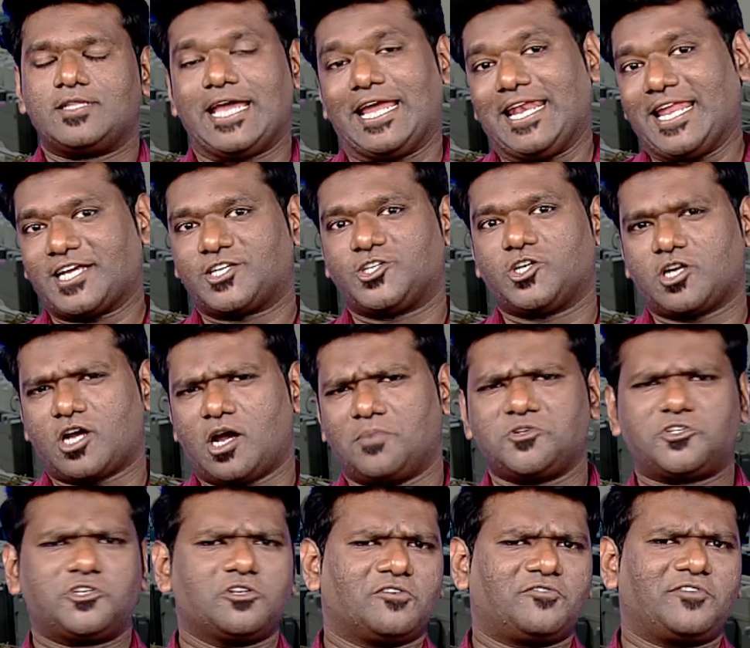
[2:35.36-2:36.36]
The Election
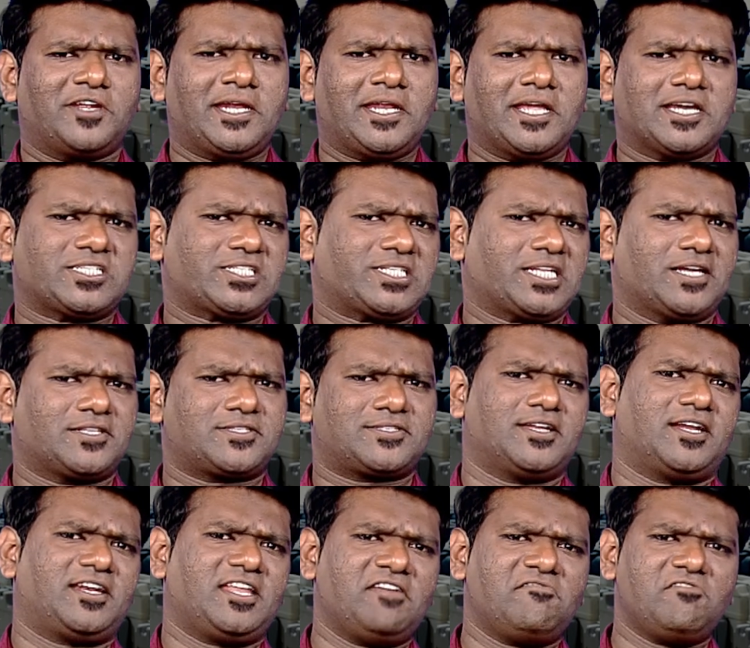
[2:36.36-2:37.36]
Commission of India
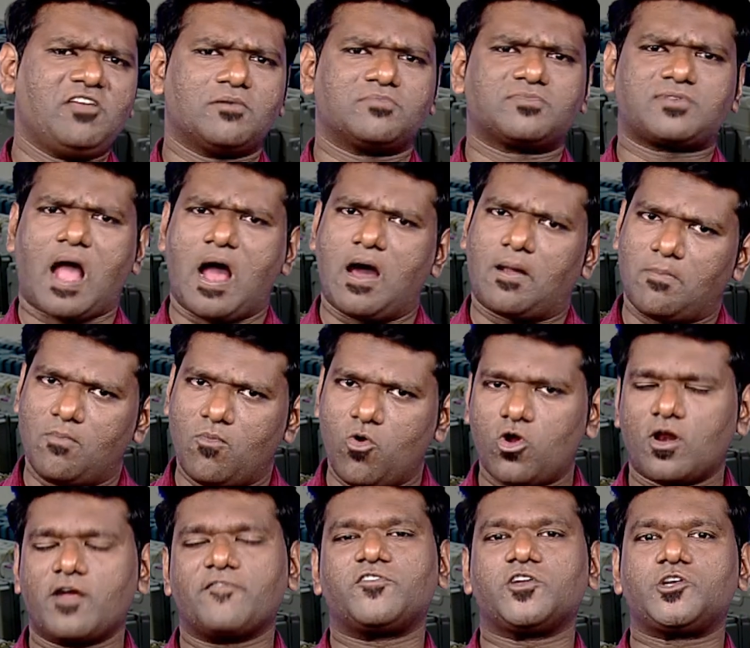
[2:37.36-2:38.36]
states that EVMs are
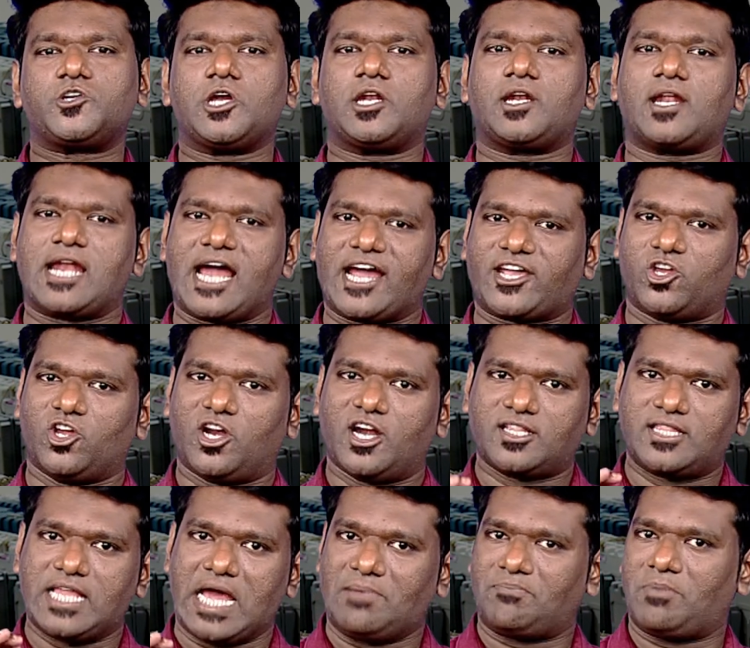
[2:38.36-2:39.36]
more efficient and
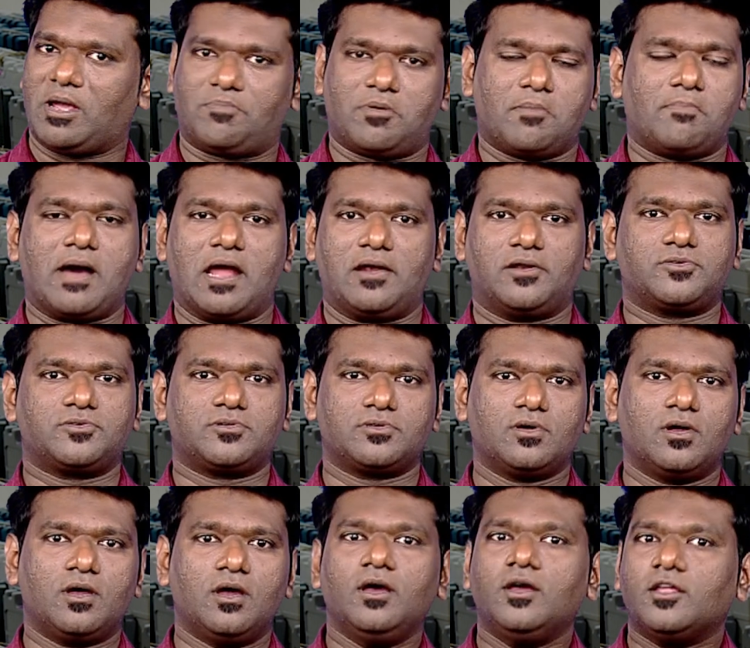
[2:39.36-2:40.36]
accurate than paper
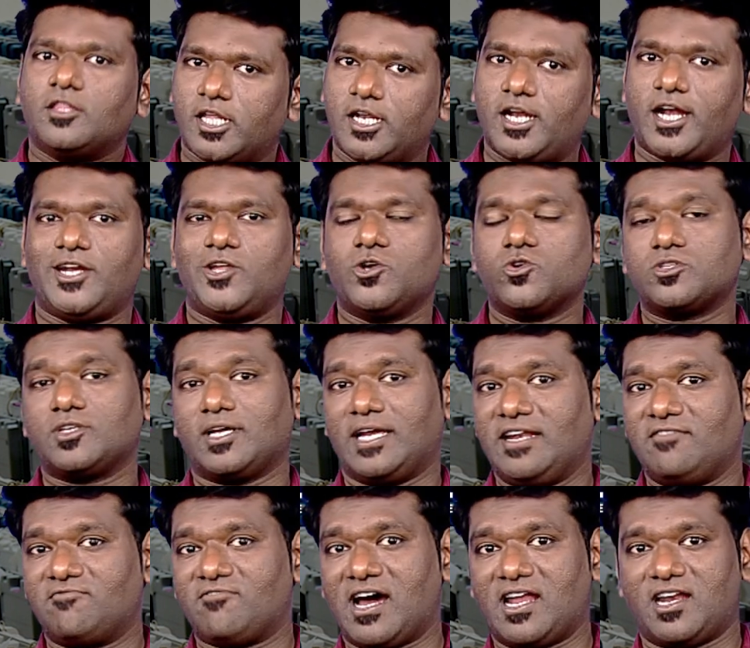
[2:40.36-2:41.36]
ballots. They reduce
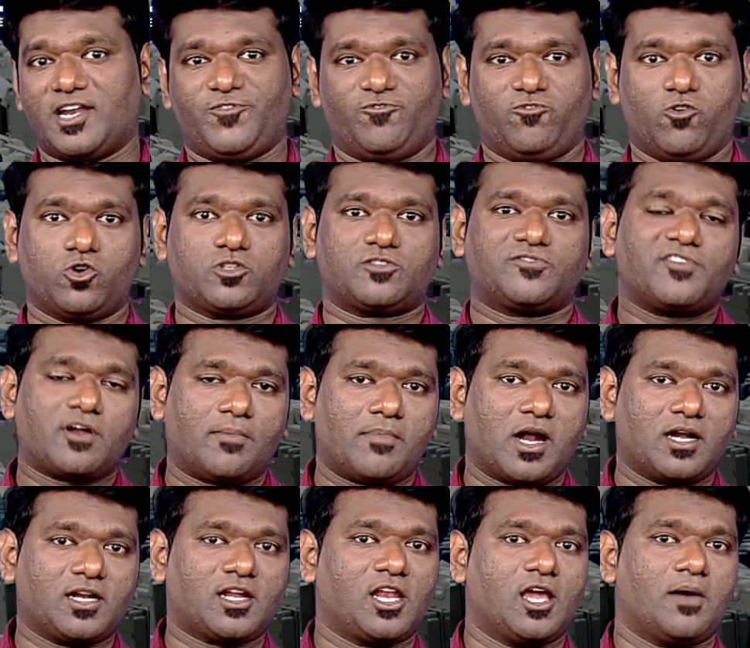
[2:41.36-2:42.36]
invalid votes
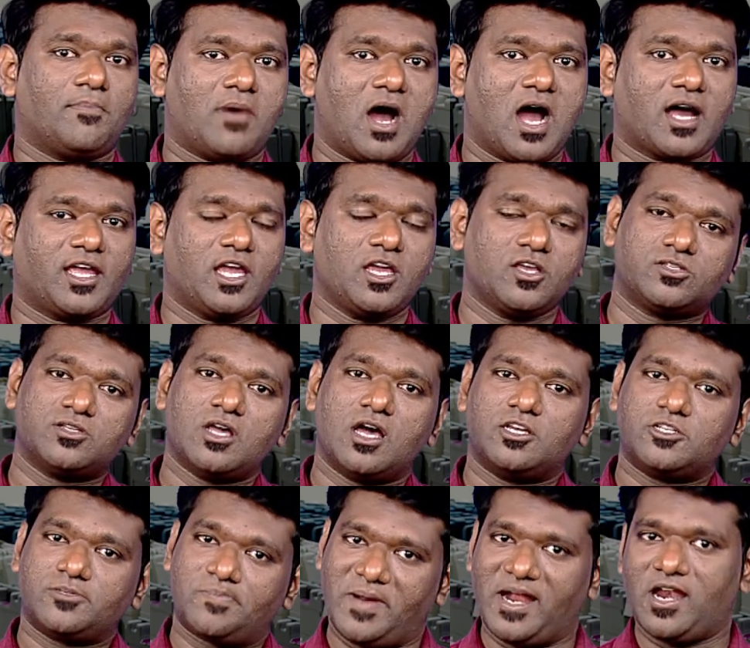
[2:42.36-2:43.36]
from unclear markings,
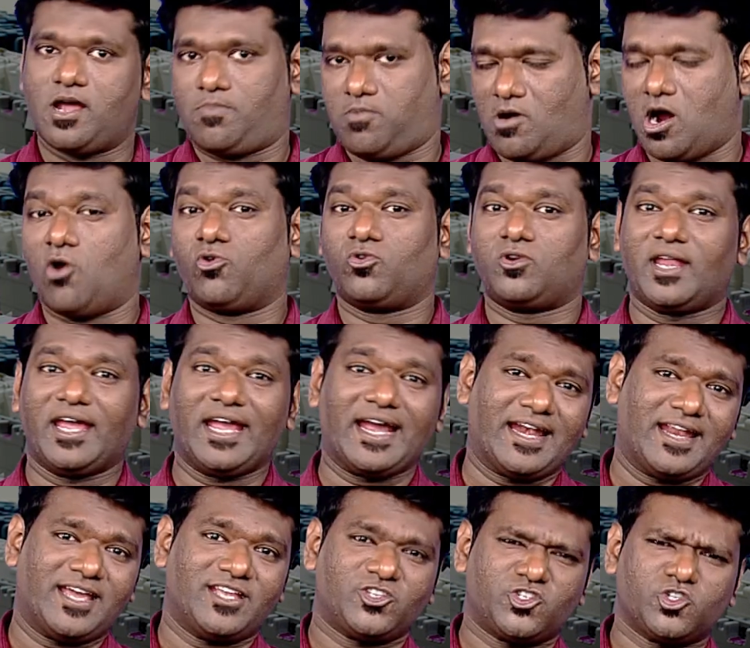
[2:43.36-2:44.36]
speed up
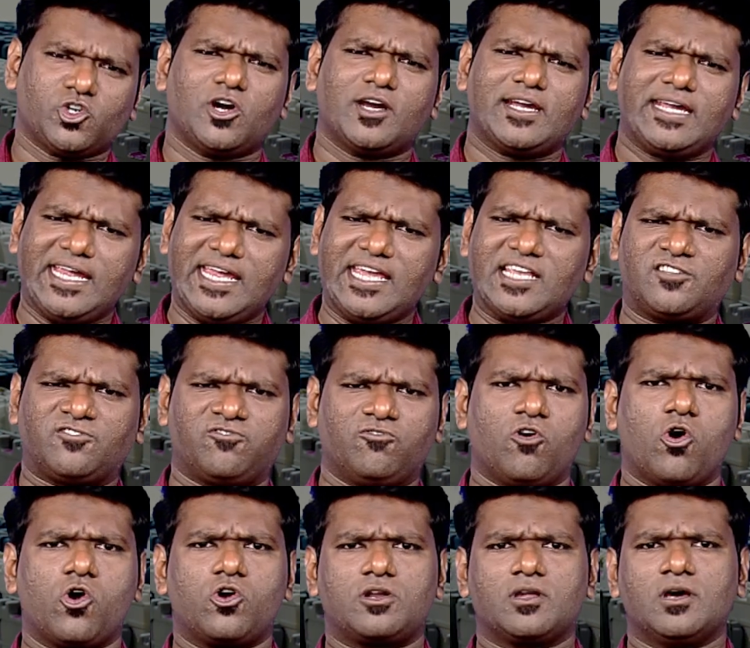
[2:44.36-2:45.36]
counting and ensure each
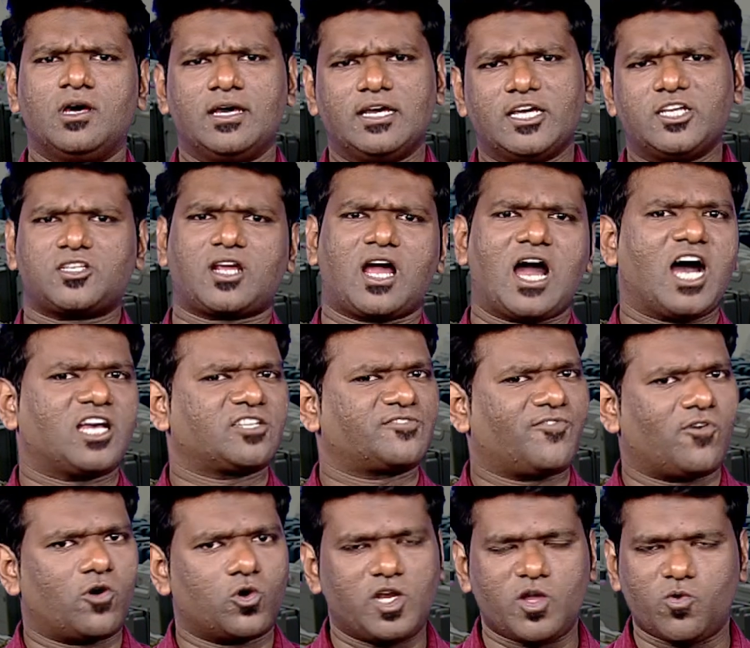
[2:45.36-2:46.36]
vote is
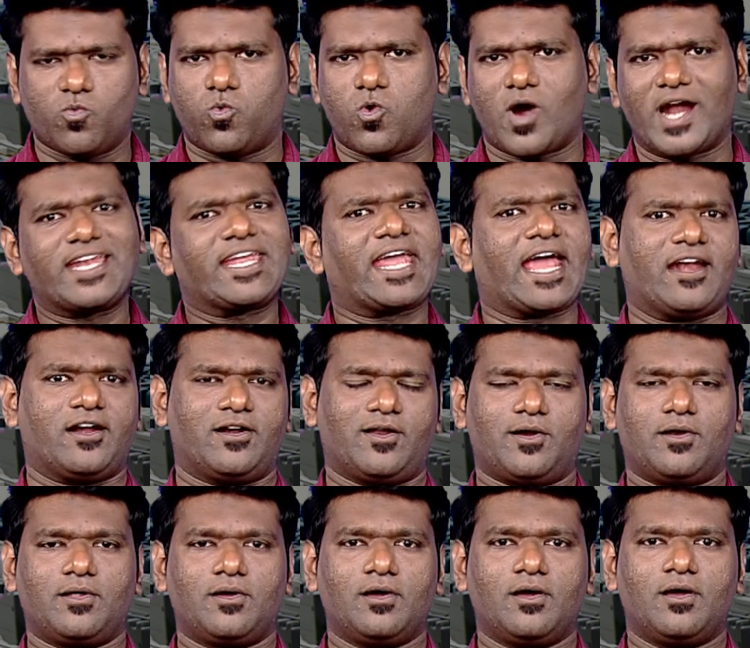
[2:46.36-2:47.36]
cast for only one
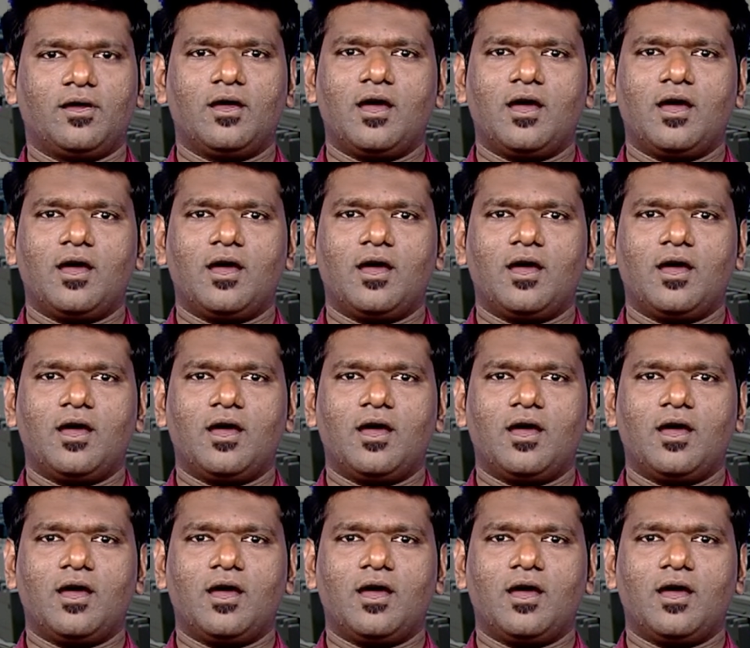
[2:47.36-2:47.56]
candidate.